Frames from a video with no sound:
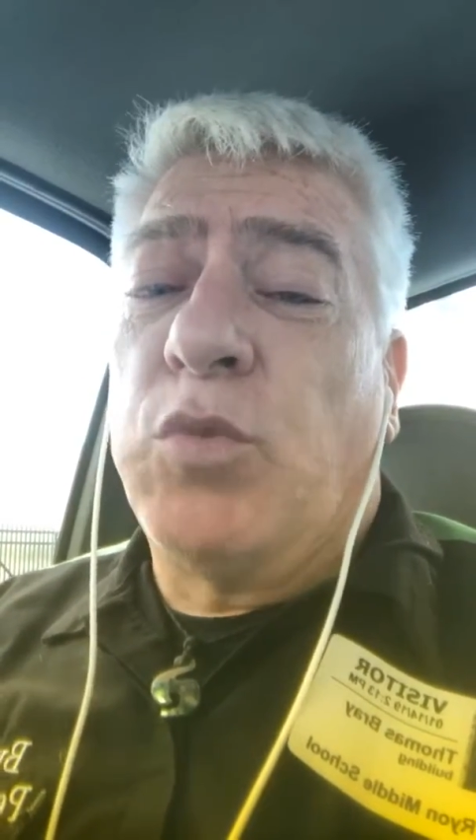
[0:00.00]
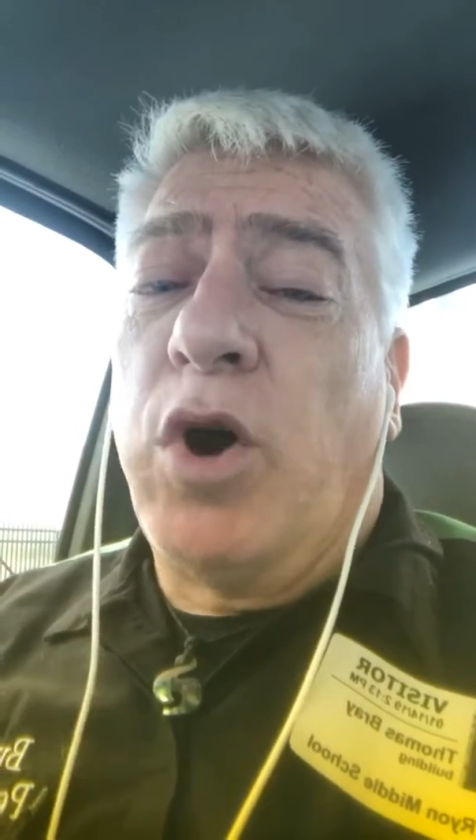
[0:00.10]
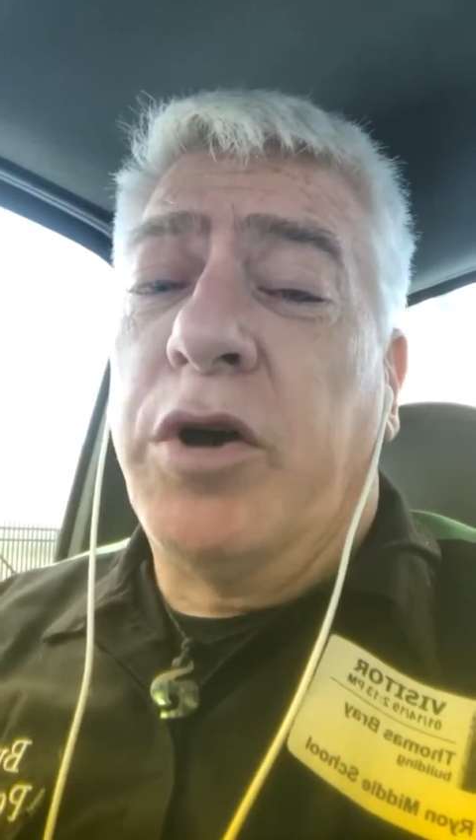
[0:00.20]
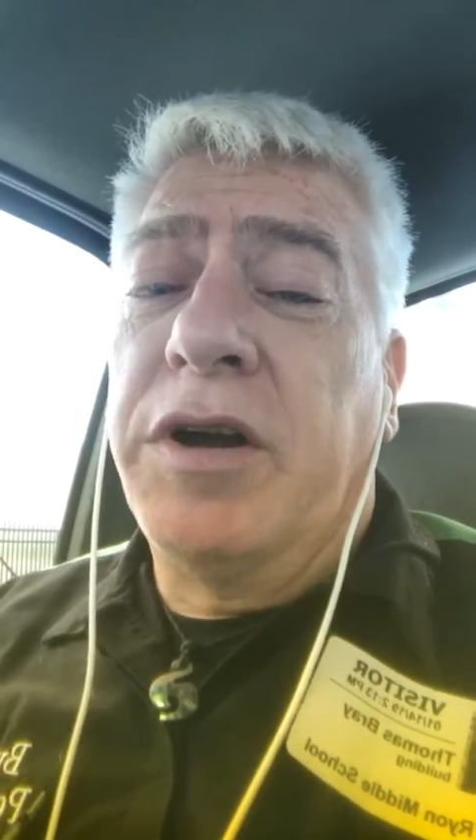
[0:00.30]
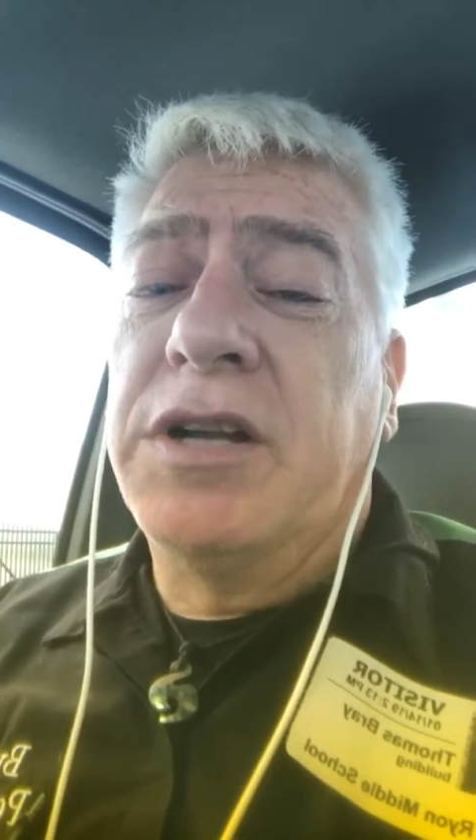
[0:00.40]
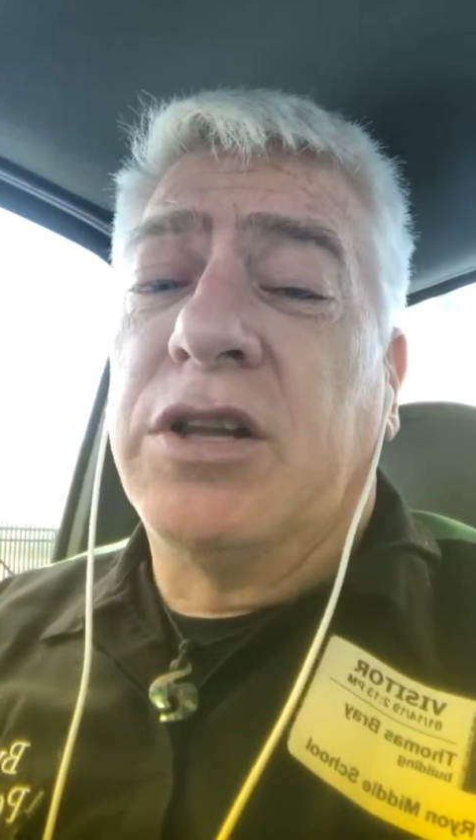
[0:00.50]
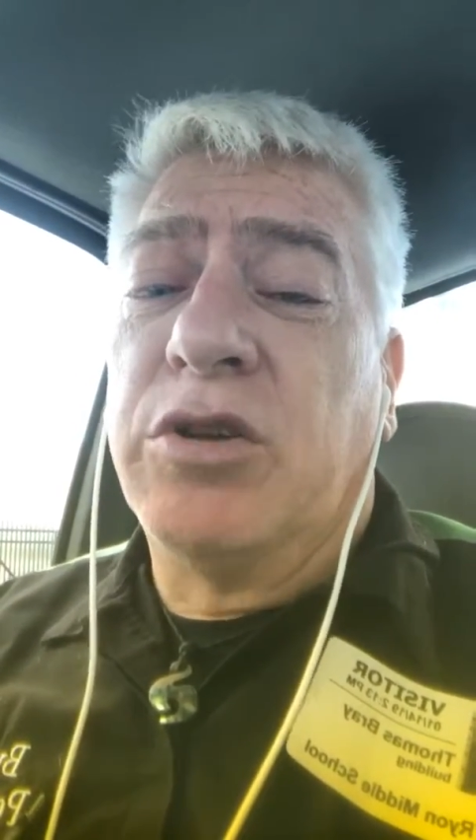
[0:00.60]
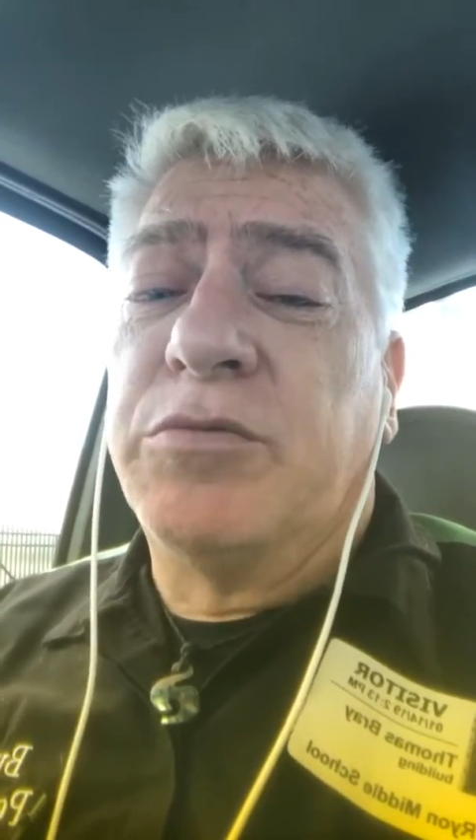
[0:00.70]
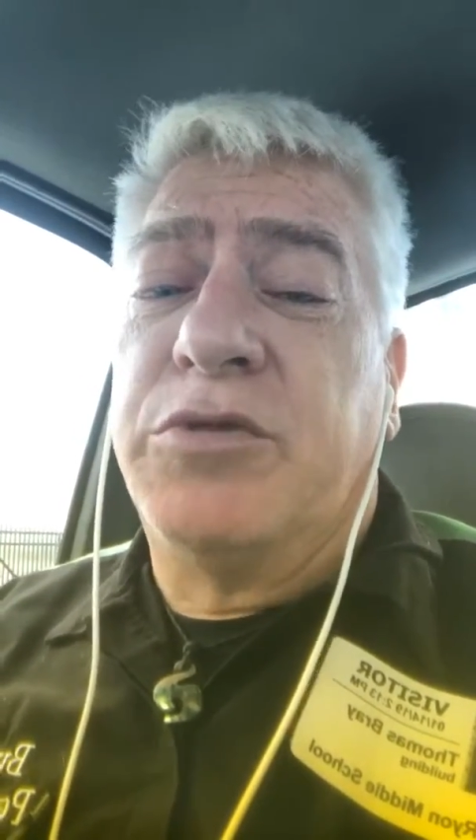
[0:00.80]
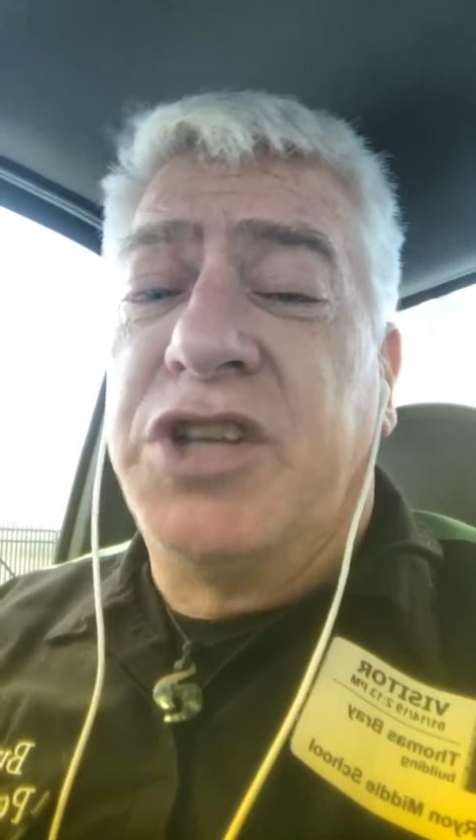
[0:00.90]
water and a
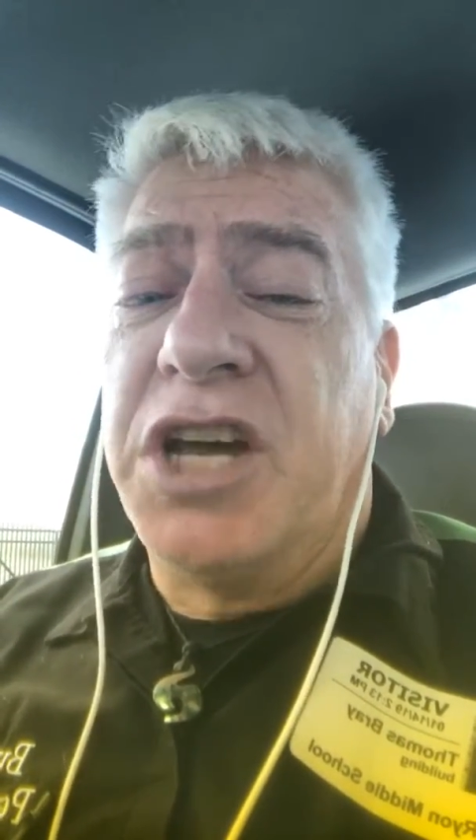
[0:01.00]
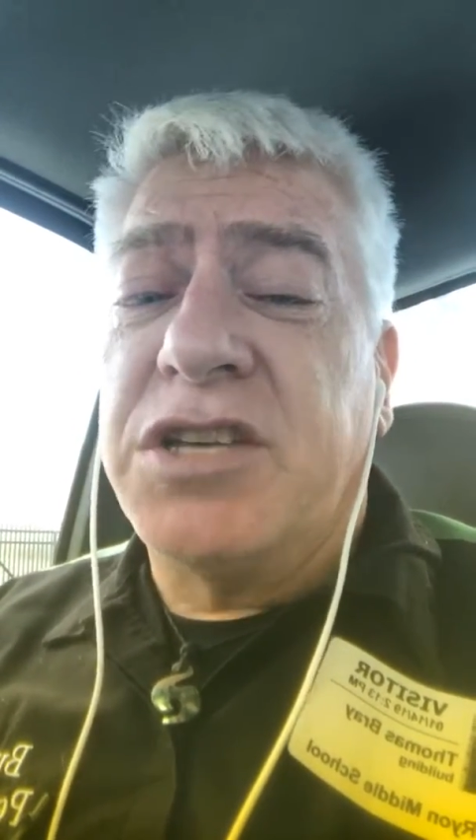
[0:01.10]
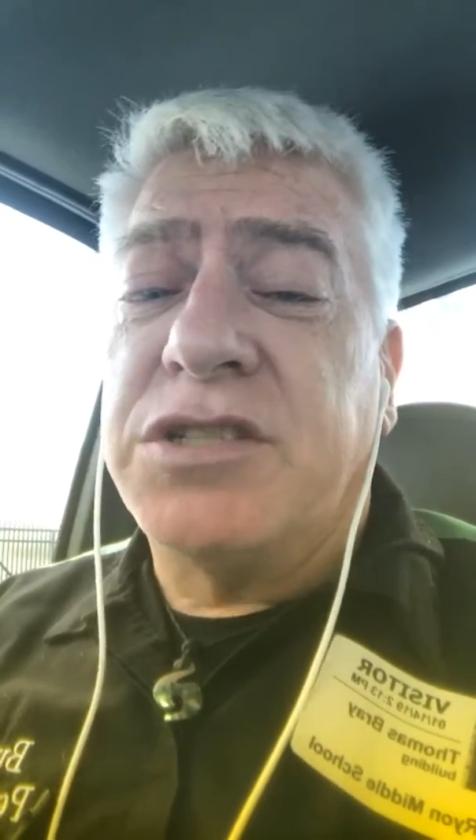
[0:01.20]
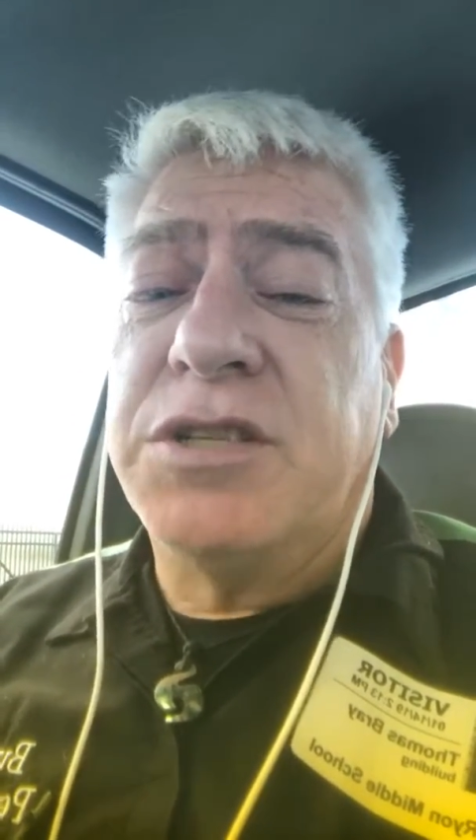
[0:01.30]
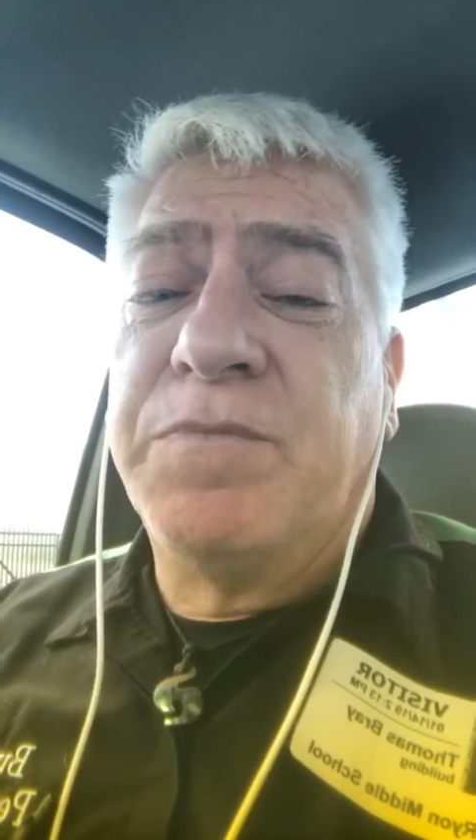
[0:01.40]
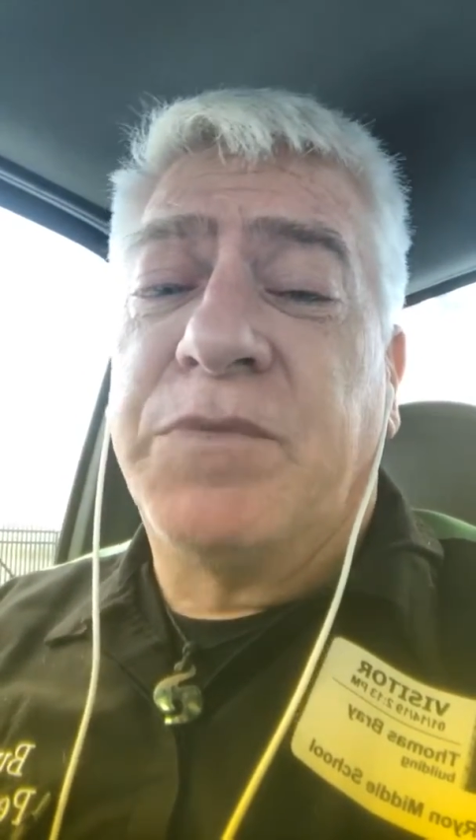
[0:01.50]
little dust,